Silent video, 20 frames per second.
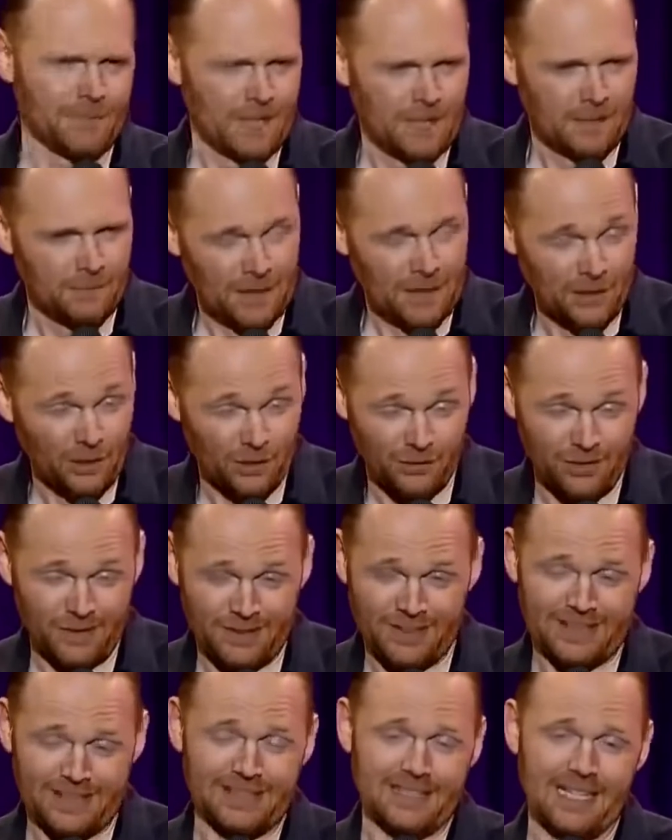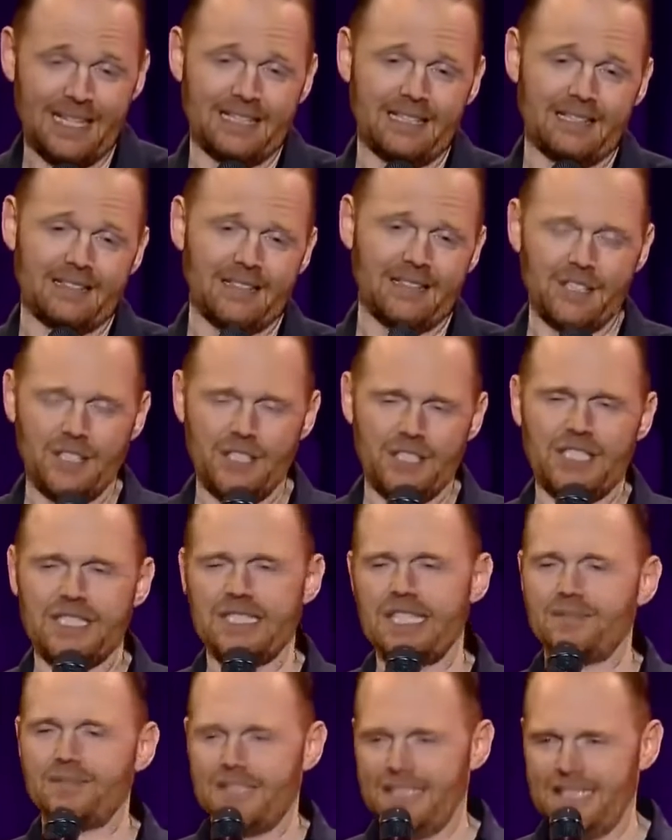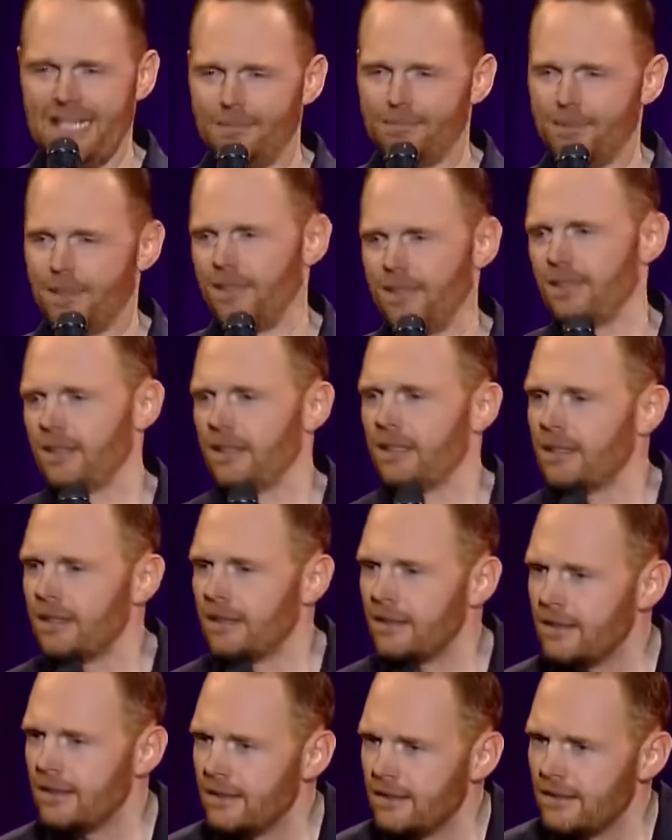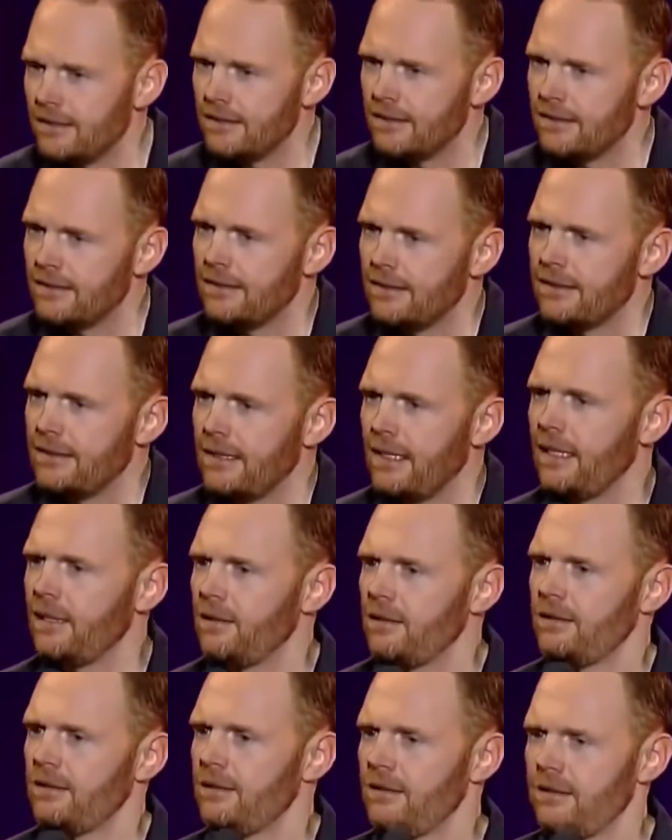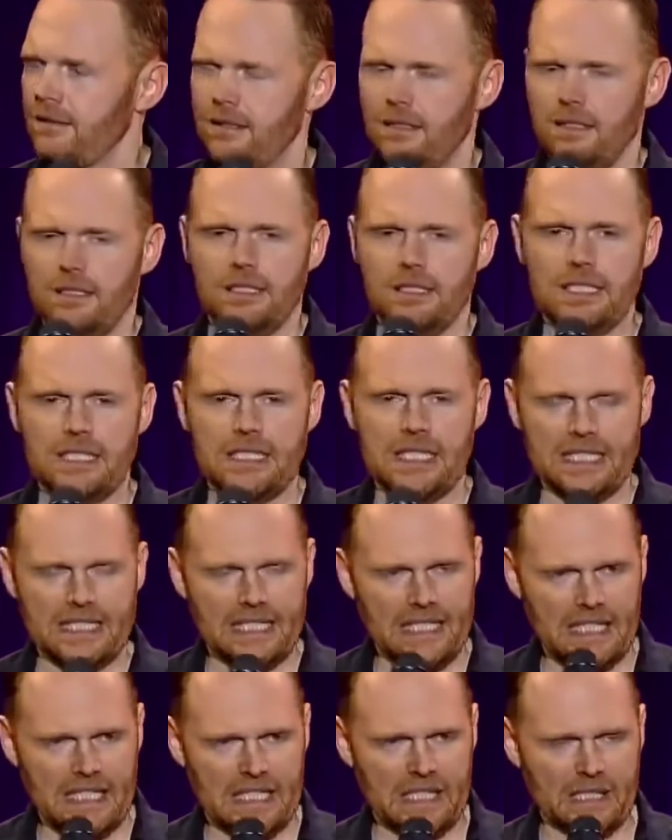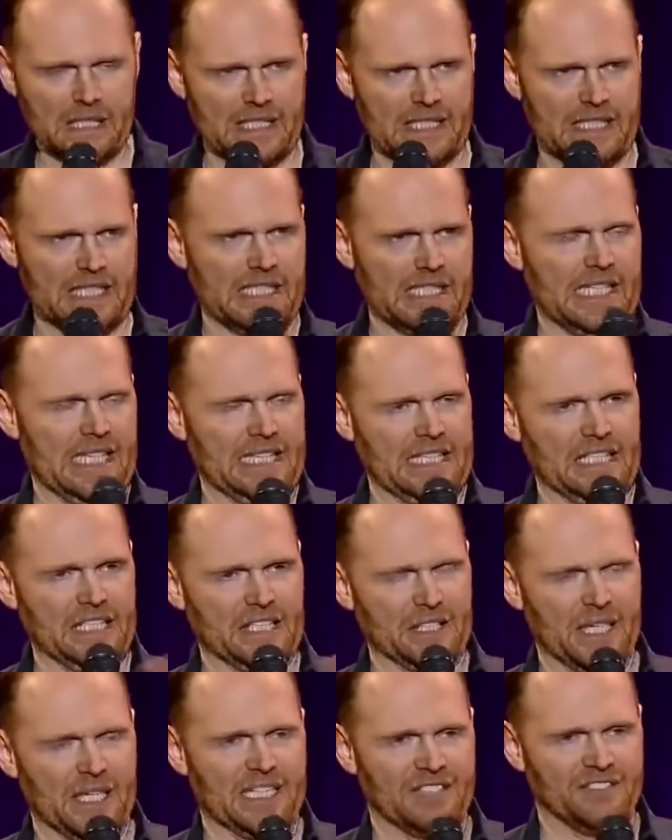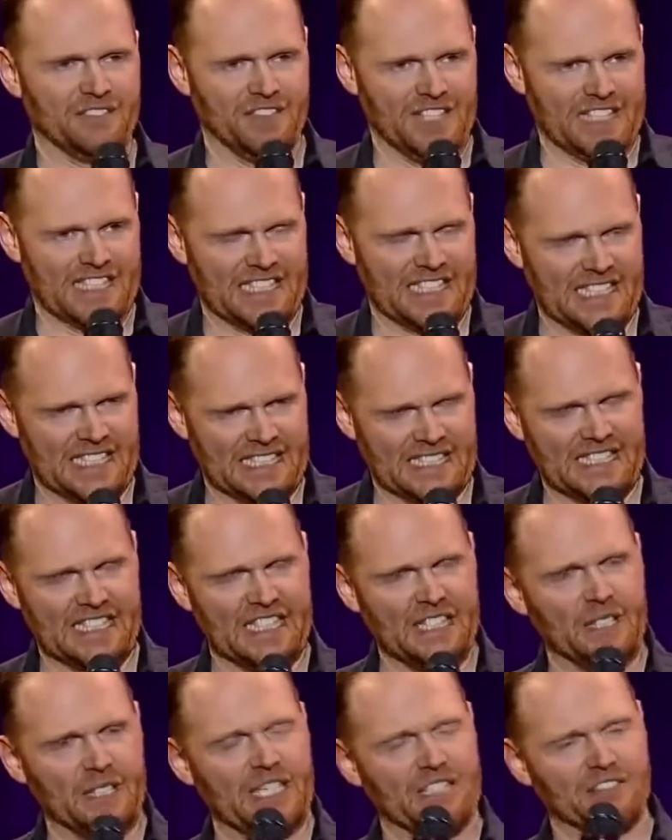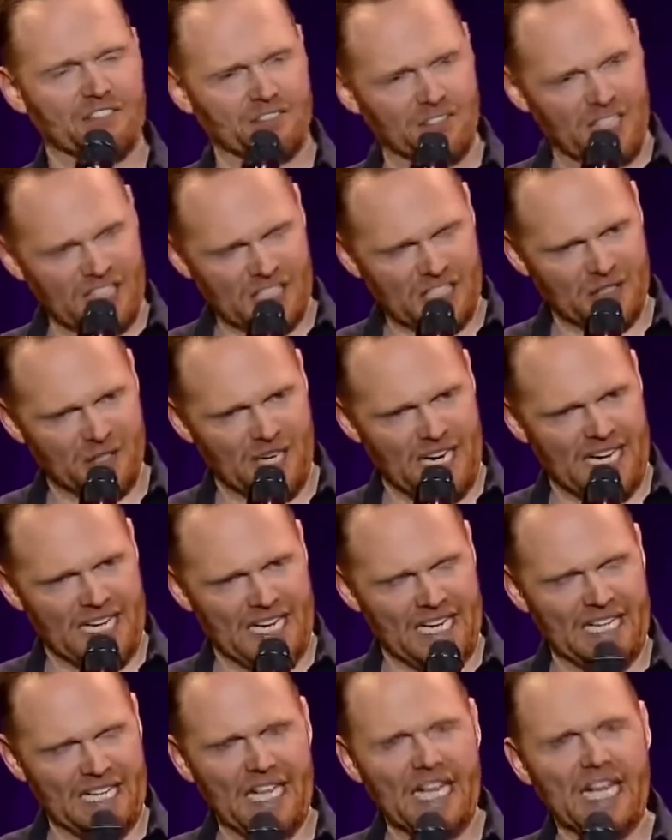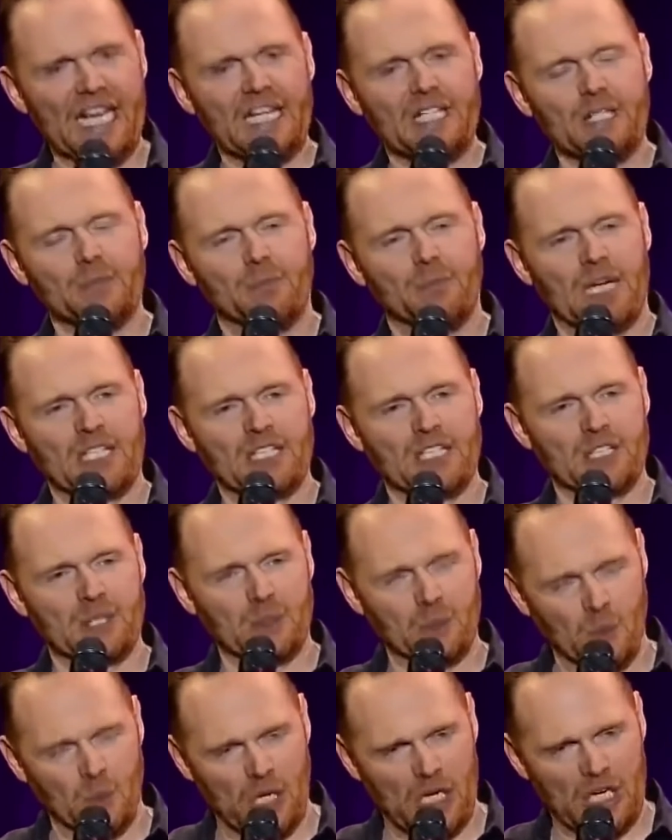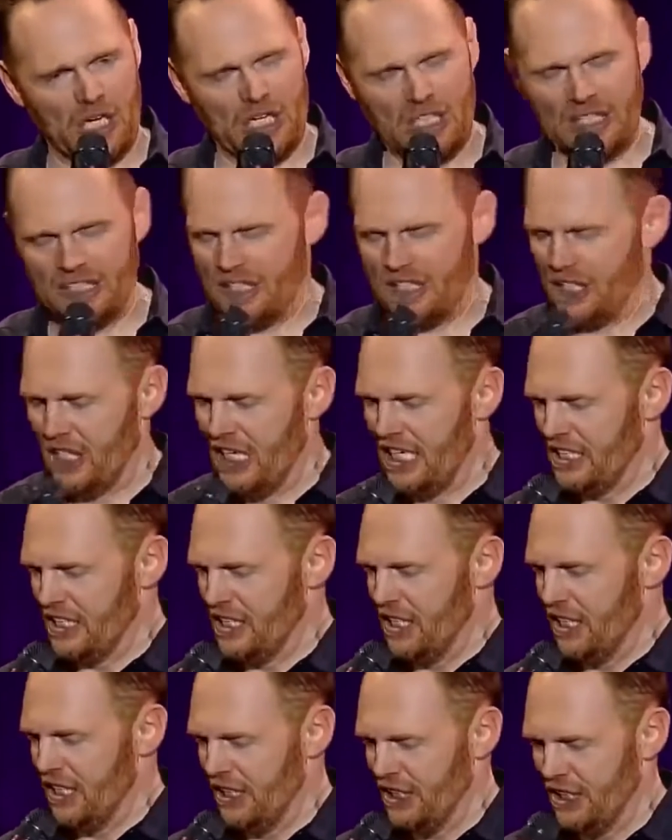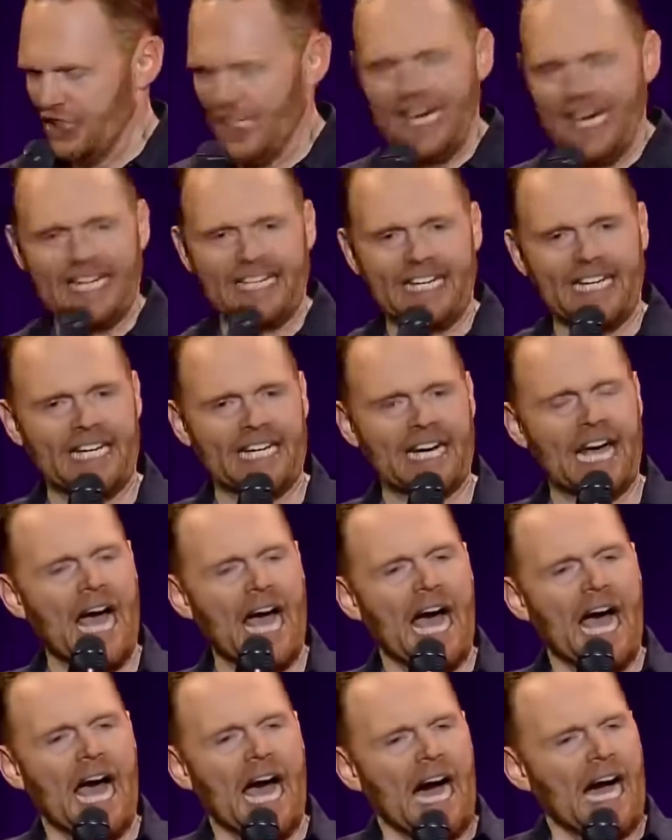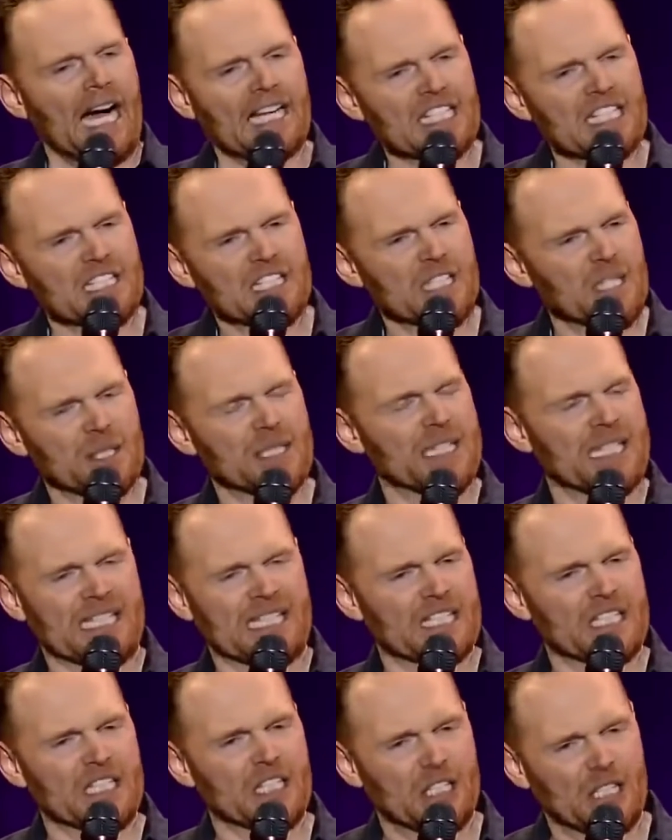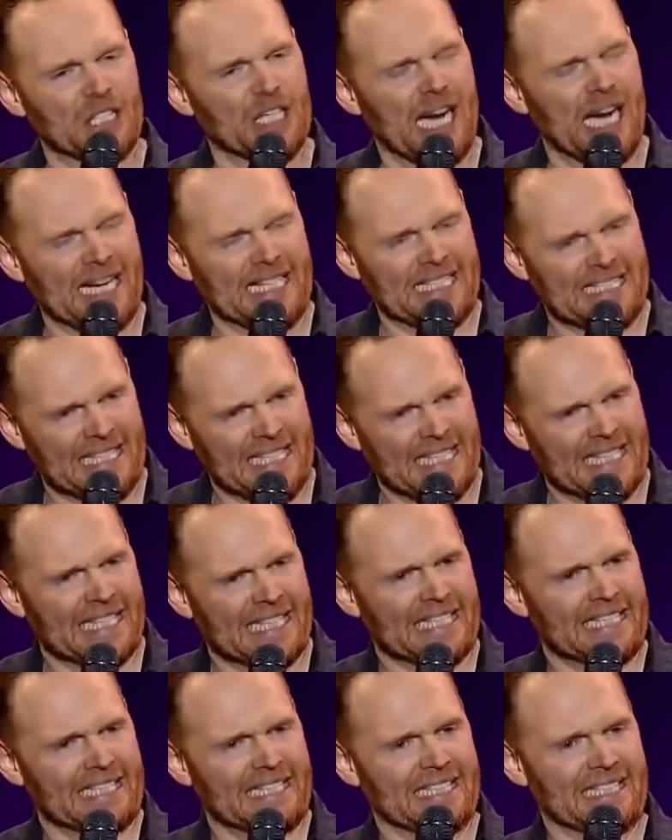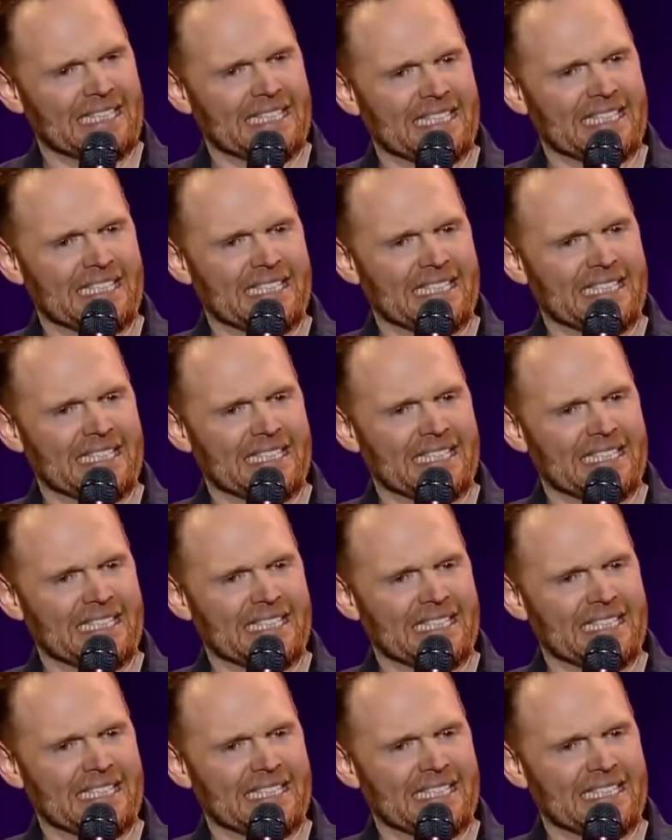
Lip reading: right? My girlfriend doesn't like it because she says I have a temper, you know? She's like, you know, it's just not that you're trying to fix things. It's that you get frustrated, you punch the wall, the dog starts shaking. I just don't think it's a good idea.